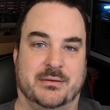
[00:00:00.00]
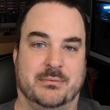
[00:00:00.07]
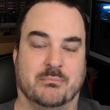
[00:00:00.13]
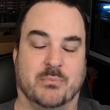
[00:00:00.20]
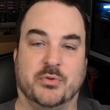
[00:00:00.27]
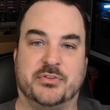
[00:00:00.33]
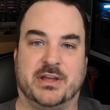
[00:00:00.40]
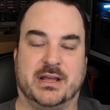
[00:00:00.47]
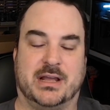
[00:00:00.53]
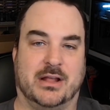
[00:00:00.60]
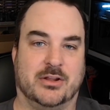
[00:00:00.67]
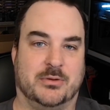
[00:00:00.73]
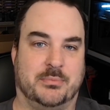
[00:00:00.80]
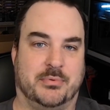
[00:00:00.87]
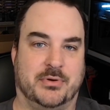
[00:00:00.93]

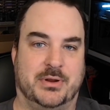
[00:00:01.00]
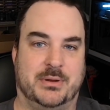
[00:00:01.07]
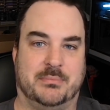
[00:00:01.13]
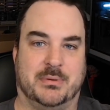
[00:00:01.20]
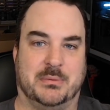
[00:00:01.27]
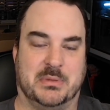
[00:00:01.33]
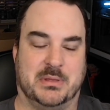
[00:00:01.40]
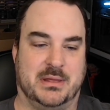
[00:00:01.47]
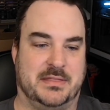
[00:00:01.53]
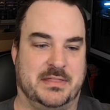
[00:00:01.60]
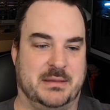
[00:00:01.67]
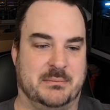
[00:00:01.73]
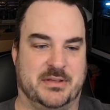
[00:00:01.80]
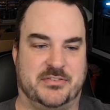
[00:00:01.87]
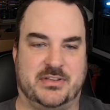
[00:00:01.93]
multicolored print, probably I
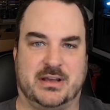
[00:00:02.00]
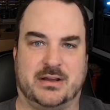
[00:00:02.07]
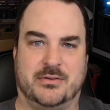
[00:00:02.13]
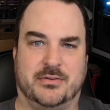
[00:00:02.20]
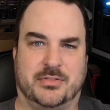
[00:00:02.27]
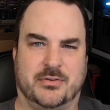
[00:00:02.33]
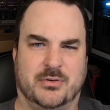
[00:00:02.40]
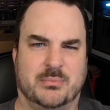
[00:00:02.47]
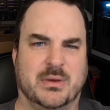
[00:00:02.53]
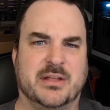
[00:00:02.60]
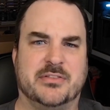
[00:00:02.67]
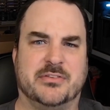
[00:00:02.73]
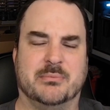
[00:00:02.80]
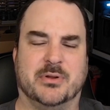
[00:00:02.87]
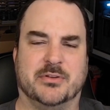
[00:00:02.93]
think my second or third
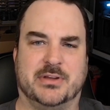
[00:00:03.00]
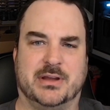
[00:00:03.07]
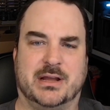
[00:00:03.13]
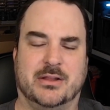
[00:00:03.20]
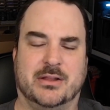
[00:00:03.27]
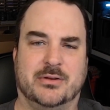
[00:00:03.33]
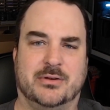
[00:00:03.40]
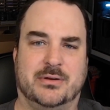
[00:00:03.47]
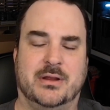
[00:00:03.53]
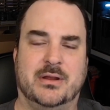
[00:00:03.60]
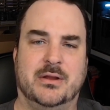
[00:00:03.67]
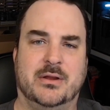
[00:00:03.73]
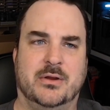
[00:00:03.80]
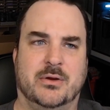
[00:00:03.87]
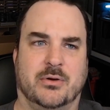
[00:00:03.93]
month multicolored
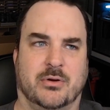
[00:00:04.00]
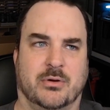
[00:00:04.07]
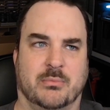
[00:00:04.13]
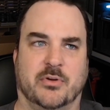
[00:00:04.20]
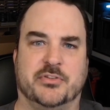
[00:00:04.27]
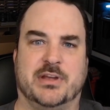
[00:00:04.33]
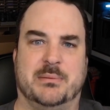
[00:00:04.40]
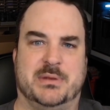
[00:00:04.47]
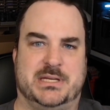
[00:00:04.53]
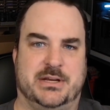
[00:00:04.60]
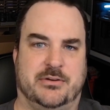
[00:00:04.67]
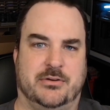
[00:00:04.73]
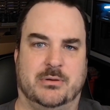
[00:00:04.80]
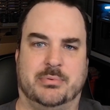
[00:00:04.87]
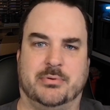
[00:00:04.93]
or
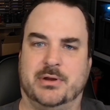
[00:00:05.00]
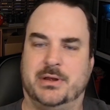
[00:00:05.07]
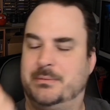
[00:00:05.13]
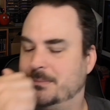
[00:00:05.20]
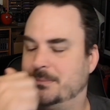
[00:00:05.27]
multi-material print.